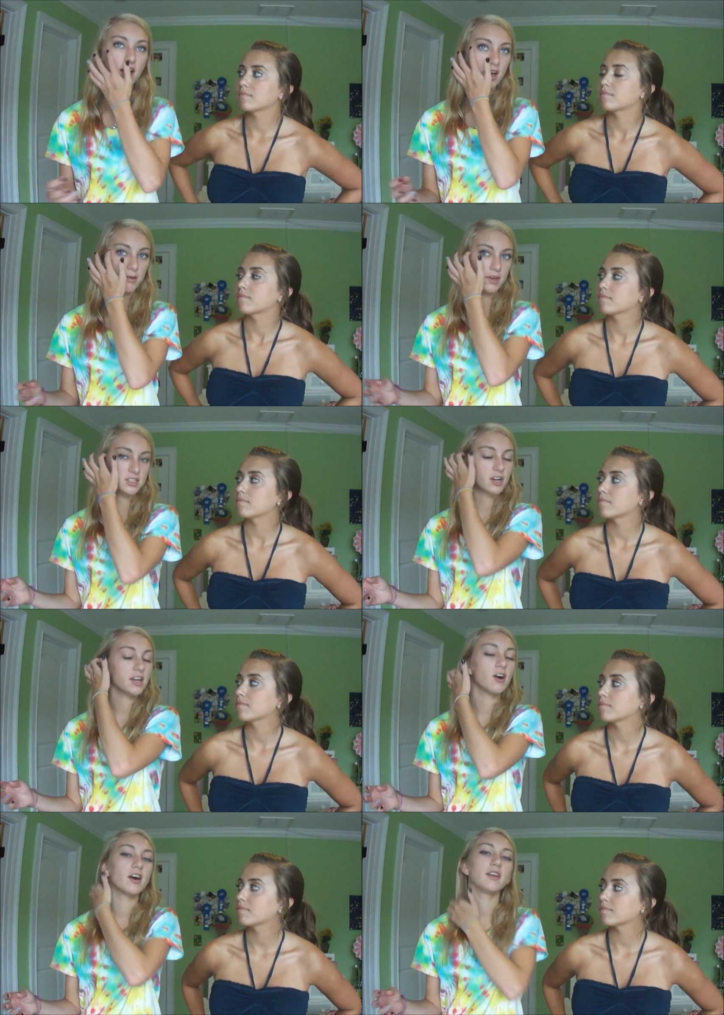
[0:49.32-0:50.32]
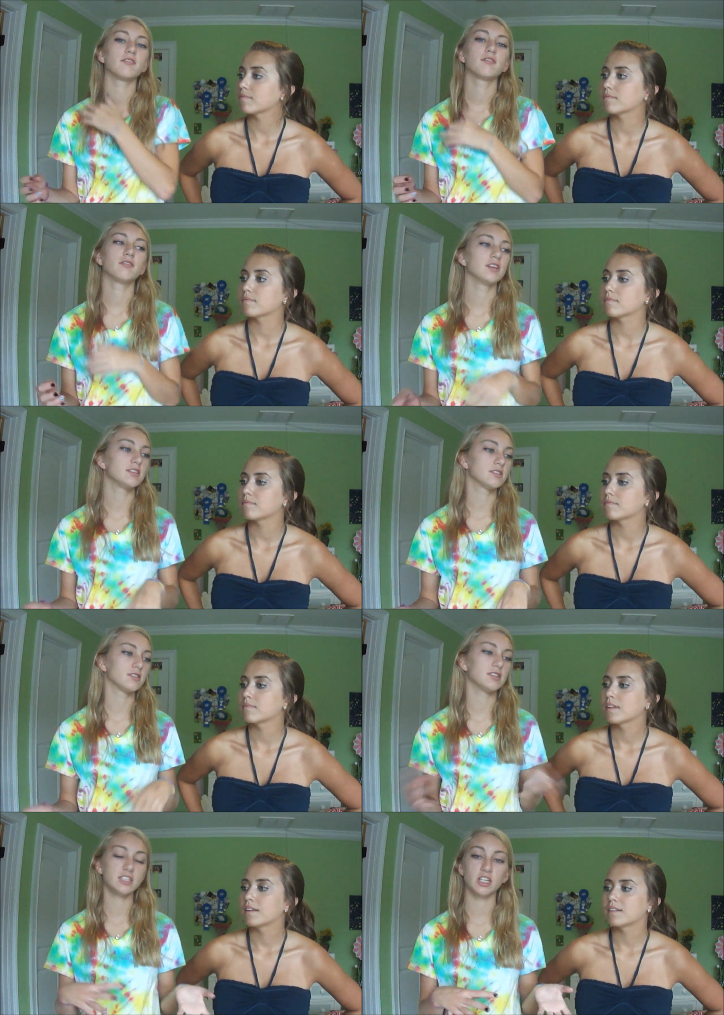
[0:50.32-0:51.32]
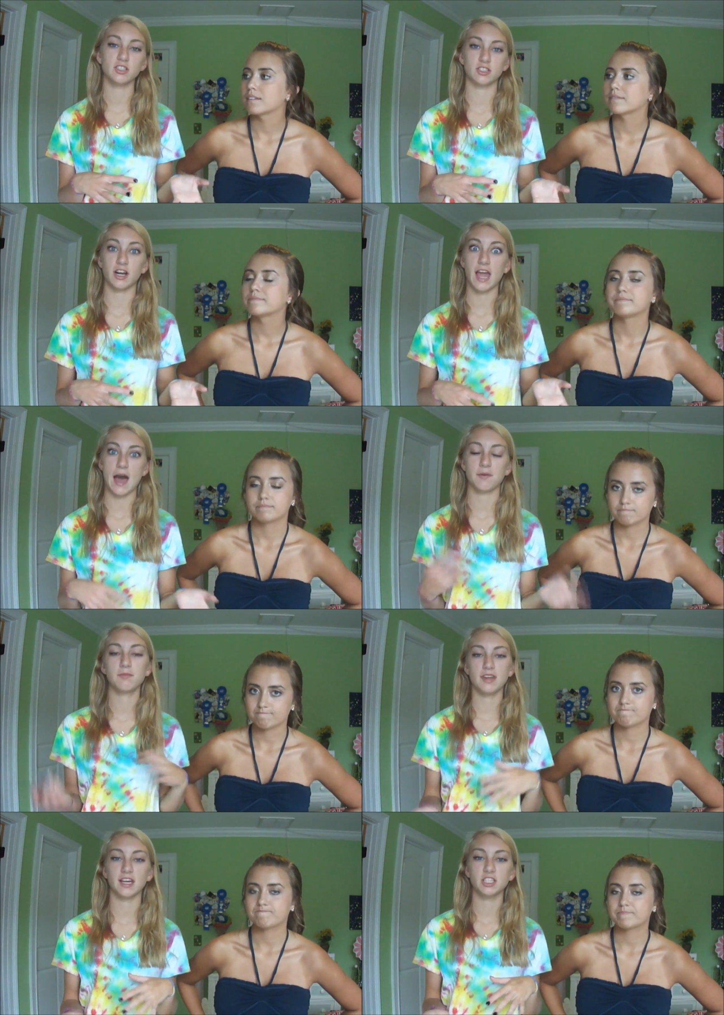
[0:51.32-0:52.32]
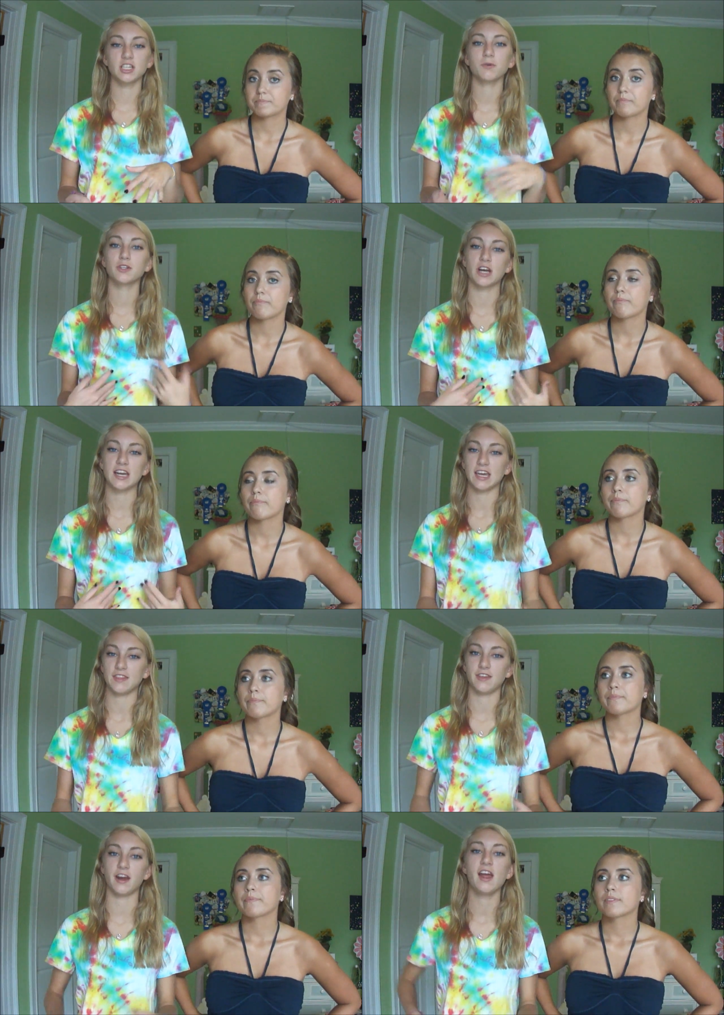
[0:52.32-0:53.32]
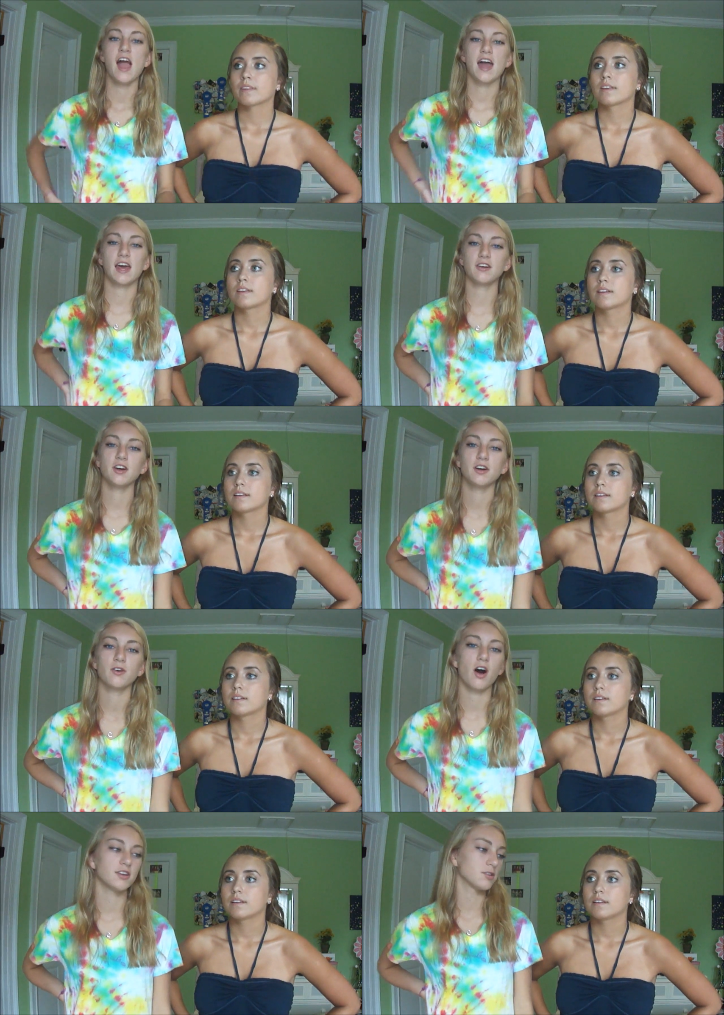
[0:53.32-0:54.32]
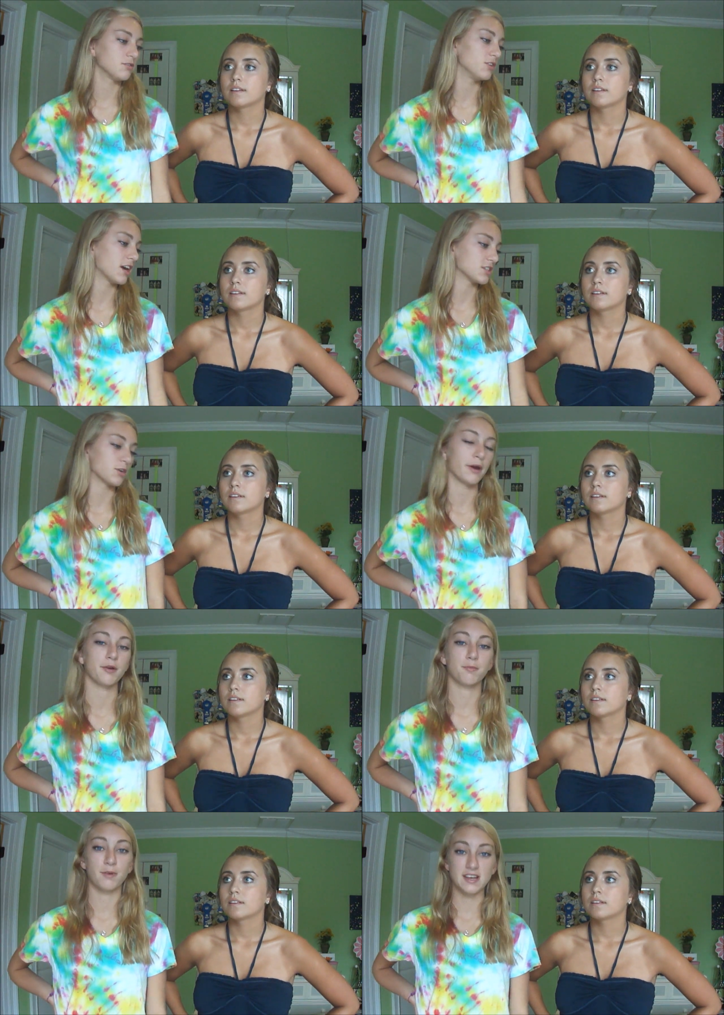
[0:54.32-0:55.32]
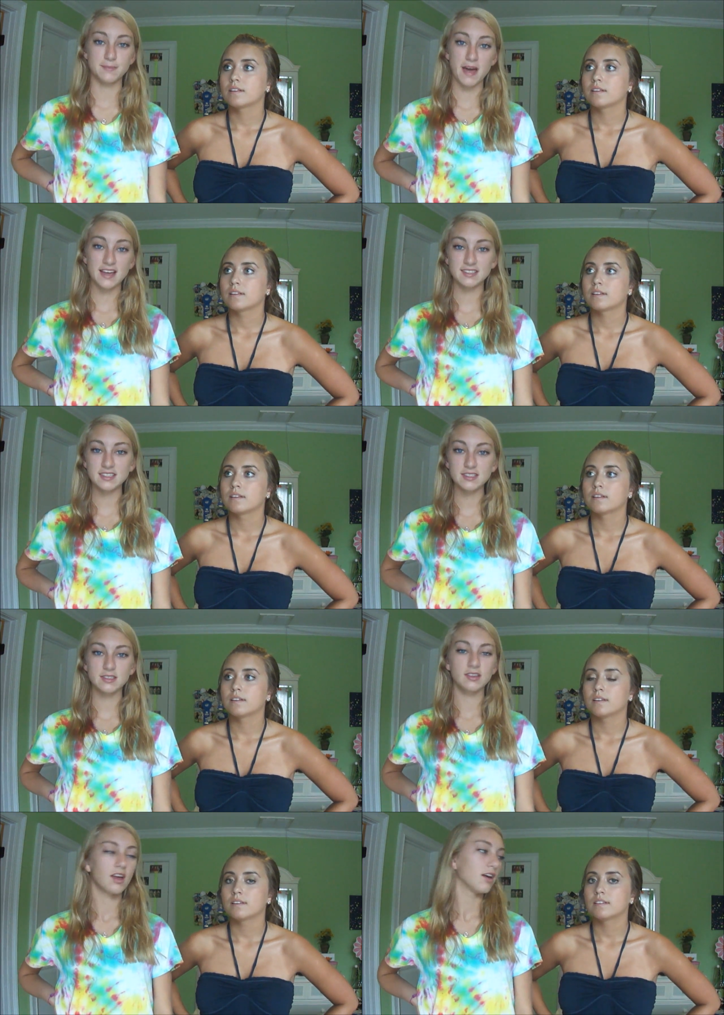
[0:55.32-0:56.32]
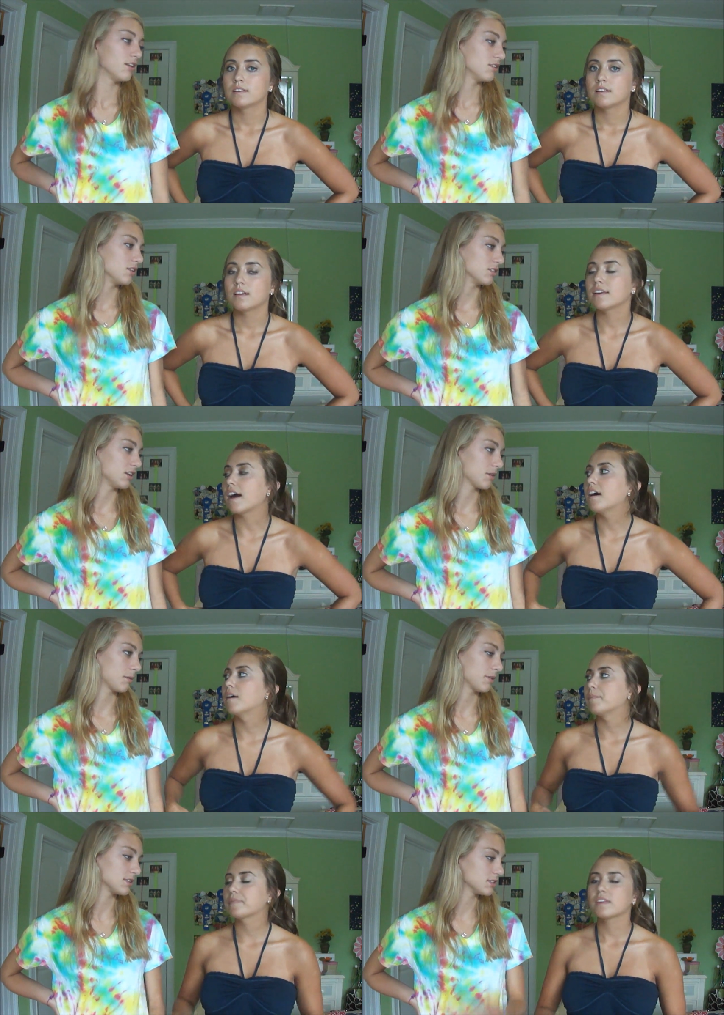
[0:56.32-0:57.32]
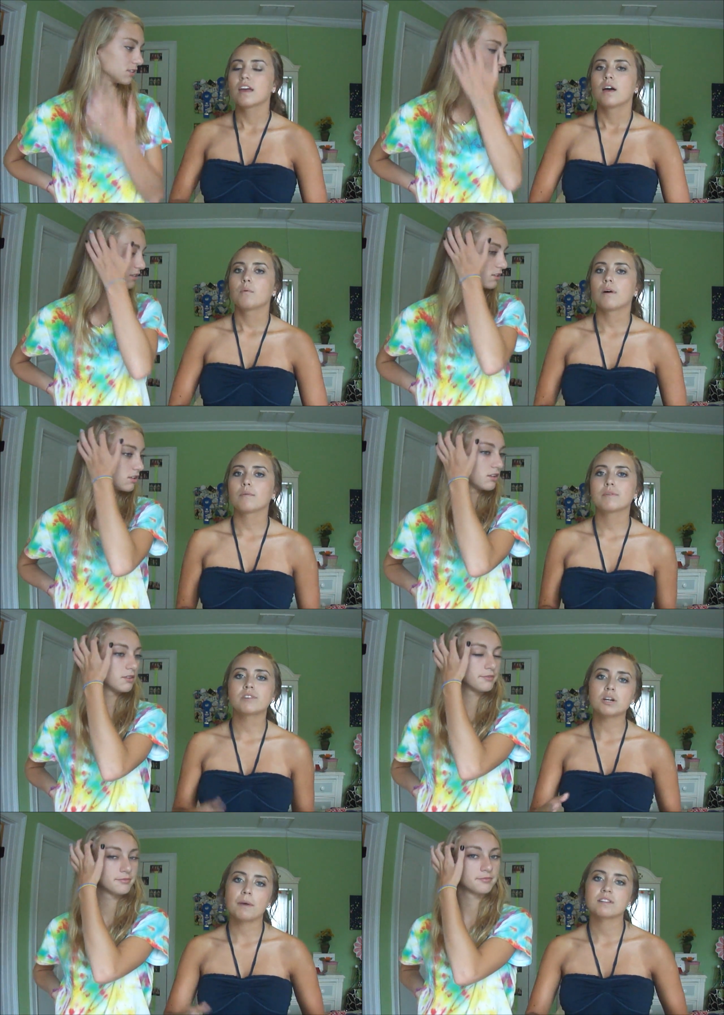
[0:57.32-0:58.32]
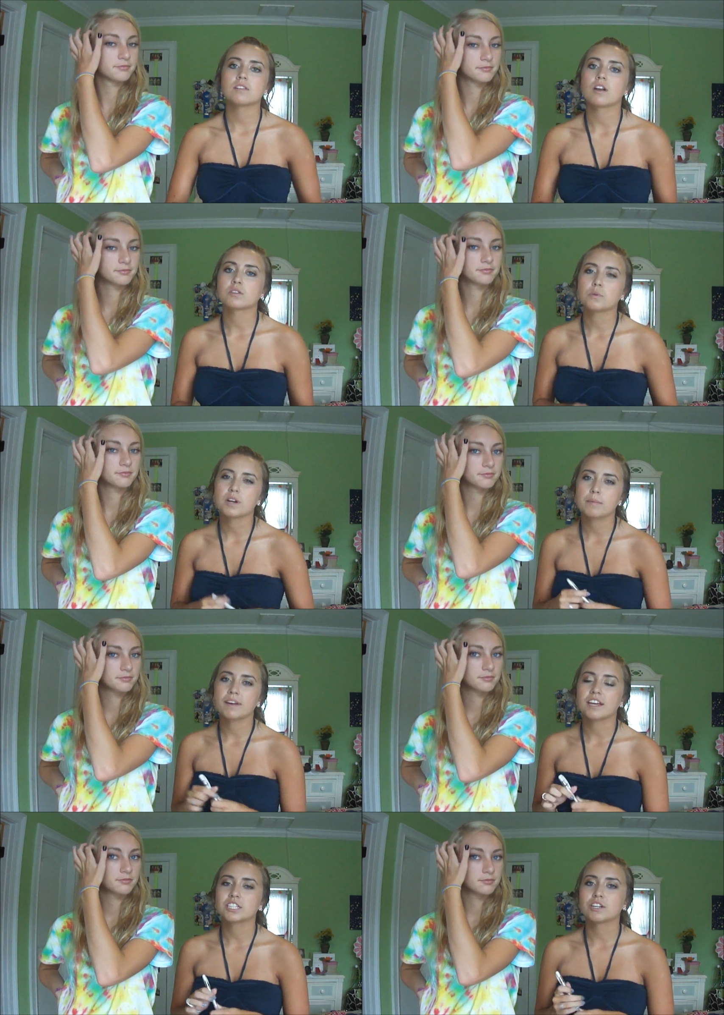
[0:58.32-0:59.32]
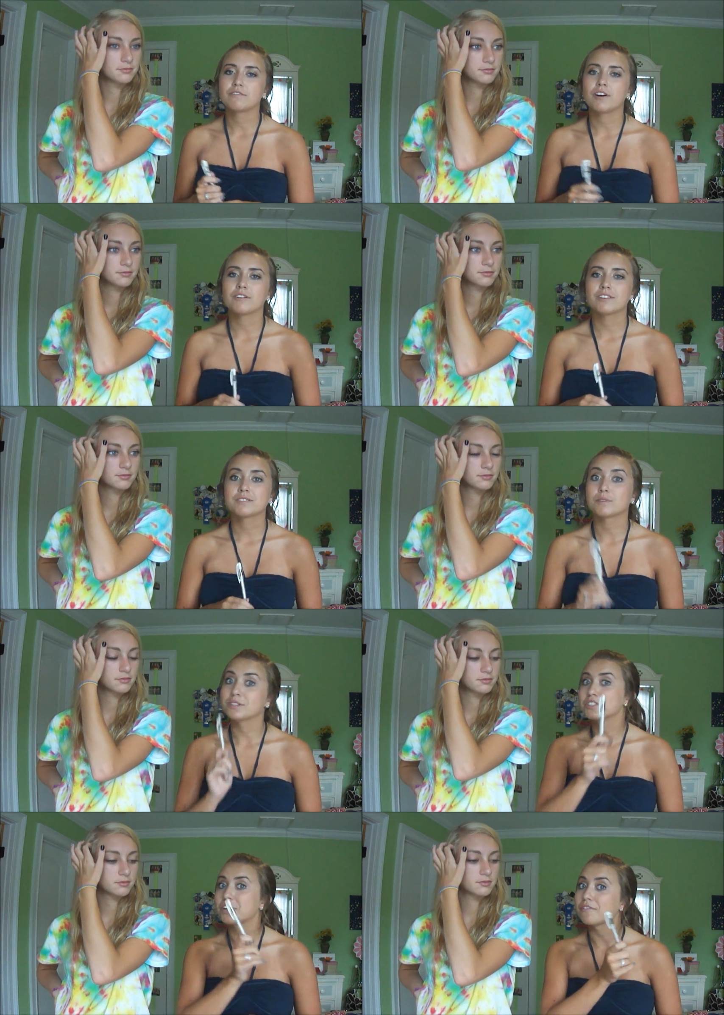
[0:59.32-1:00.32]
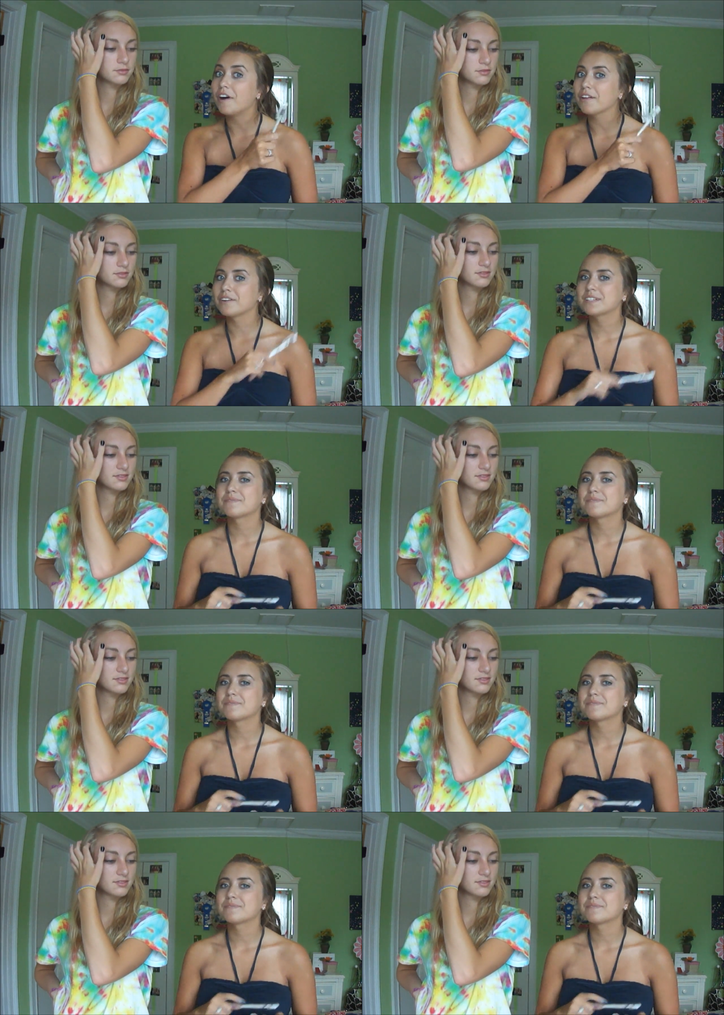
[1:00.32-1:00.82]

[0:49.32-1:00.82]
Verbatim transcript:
Speaker 1: um, it's already gone it's, this year's has already happened, but next year we're trying to get there. And I don't know also if you guys are aware
Speaker 2: with press passes. Yeah, um, well, we talked about this a lot on Twitter, but in case you don't follow us, well, you should go follow us,